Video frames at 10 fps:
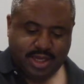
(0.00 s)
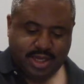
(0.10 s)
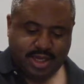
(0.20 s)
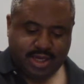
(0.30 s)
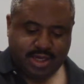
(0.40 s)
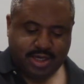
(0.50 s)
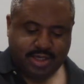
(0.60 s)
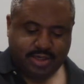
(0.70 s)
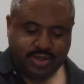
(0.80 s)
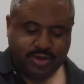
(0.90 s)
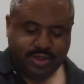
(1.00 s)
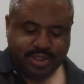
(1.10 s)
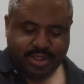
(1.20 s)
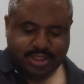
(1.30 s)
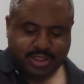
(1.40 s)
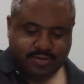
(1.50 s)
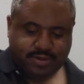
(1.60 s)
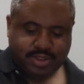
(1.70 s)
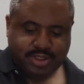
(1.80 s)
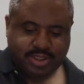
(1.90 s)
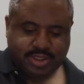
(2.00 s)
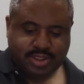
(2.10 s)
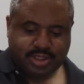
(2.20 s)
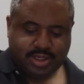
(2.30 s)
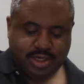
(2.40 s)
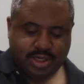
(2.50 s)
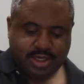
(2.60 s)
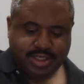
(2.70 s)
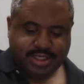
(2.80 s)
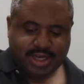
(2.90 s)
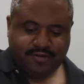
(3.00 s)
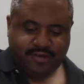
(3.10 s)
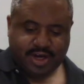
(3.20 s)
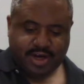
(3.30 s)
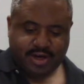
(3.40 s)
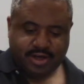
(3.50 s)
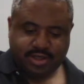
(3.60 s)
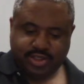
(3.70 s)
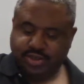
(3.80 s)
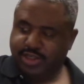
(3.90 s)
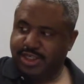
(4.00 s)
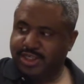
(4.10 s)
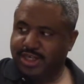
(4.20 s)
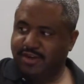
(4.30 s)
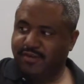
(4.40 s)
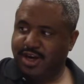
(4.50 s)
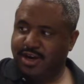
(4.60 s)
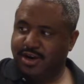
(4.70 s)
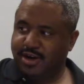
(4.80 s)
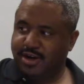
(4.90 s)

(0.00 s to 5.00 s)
And so yours says it was sapphire. Does yours say sapphire?